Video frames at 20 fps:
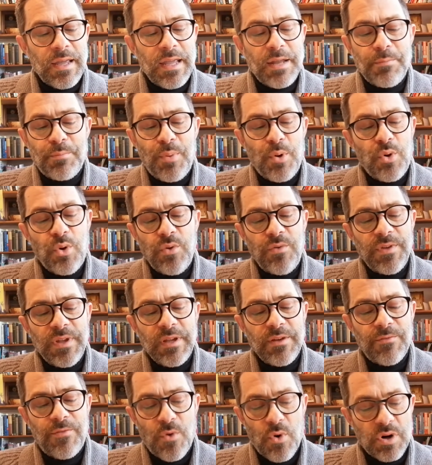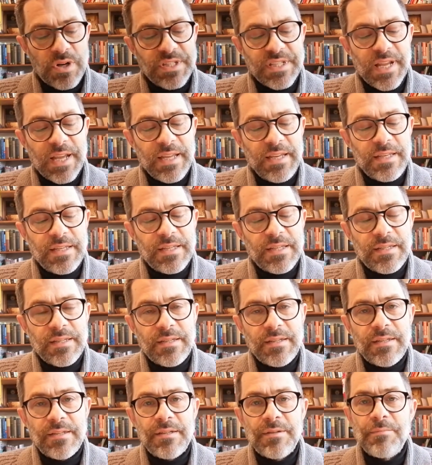Improving foresight
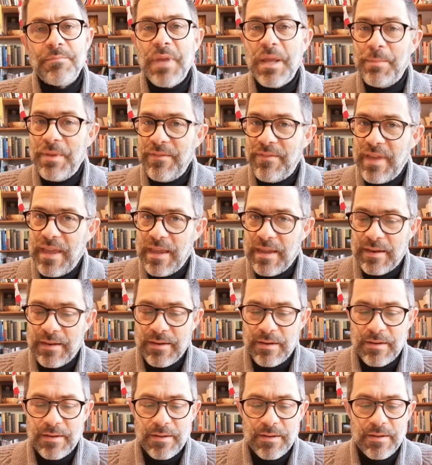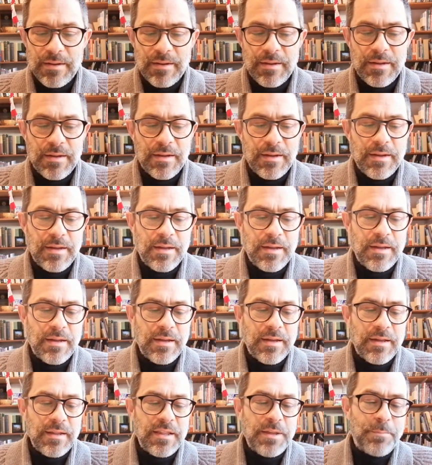may be vain.
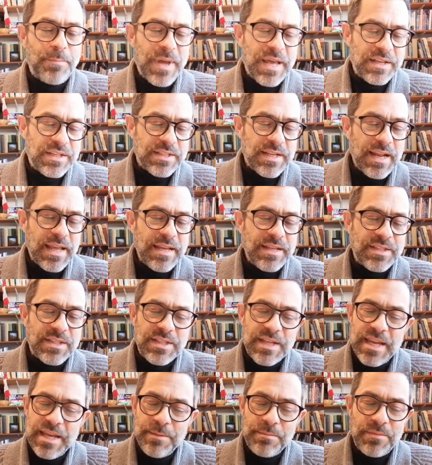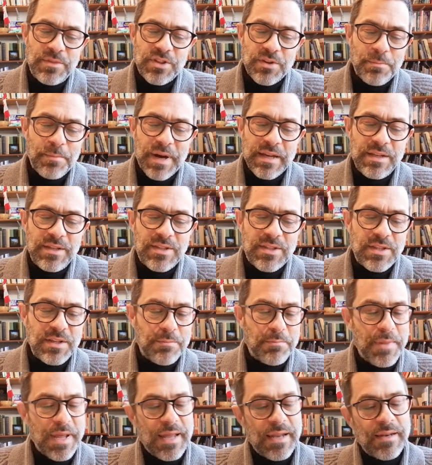The best laid schemes of mice
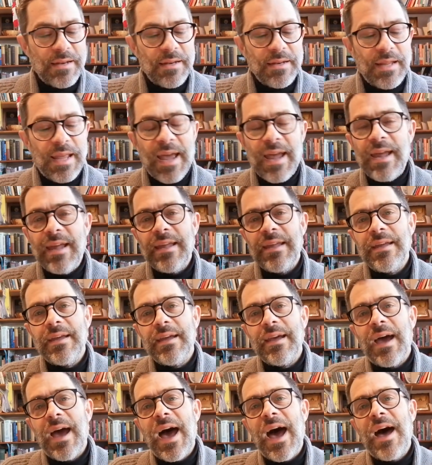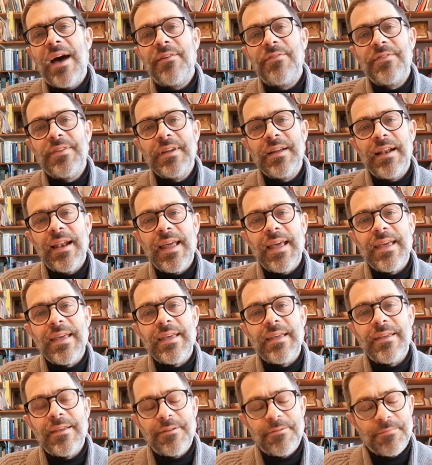and men gang
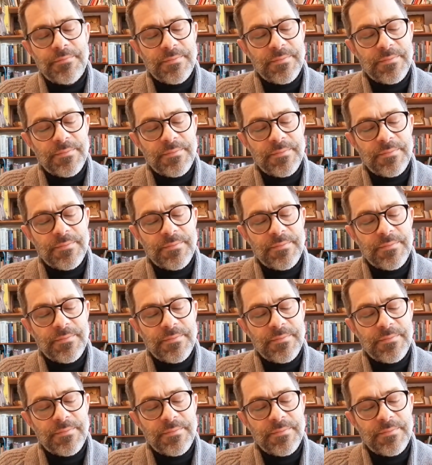afterglay,